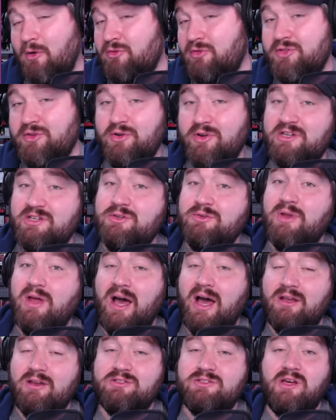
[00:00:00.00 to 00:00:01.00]
thirty-two
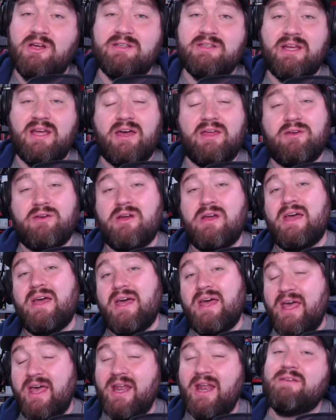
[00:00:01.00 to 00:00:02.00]
dollars altogether,
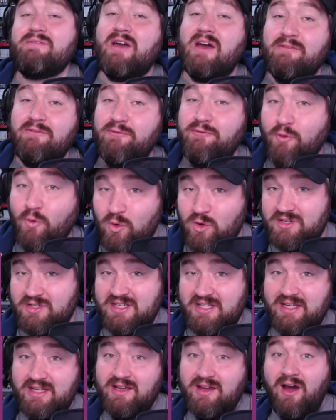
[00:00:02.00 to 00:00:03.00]
and I've got
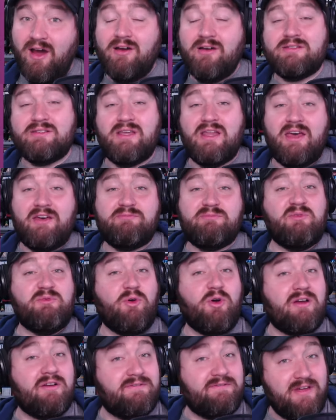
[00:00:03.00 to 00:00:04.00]
fourteen cards left
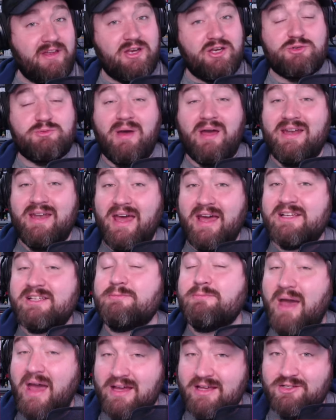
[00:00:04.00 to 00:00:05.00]
before I finish my next
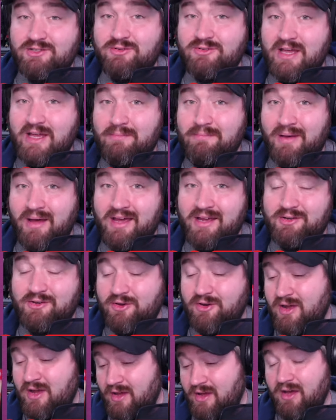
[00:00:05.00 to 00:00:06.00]
master set binder
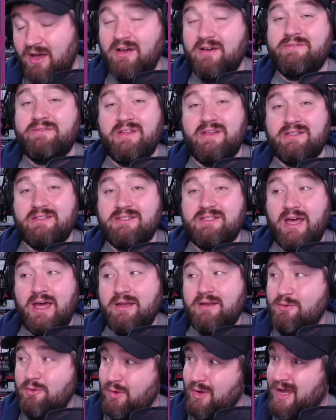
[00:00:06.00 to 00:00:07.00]
of this set.
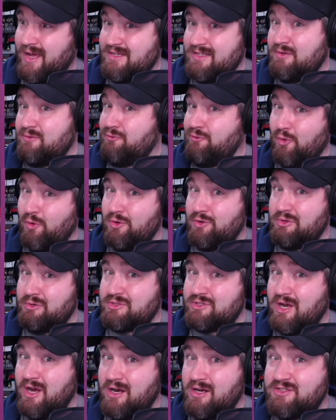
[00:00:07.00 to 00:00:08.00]
Granted, four of those
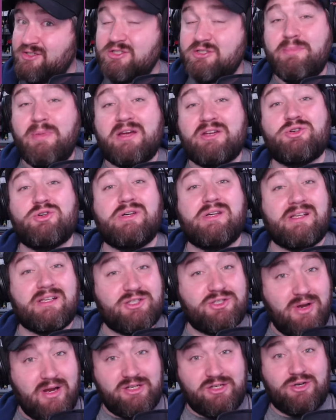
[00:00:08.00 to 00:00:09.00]
cards are special
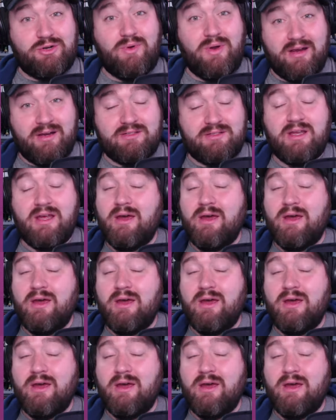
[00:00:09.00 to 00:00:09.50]
illustration rares,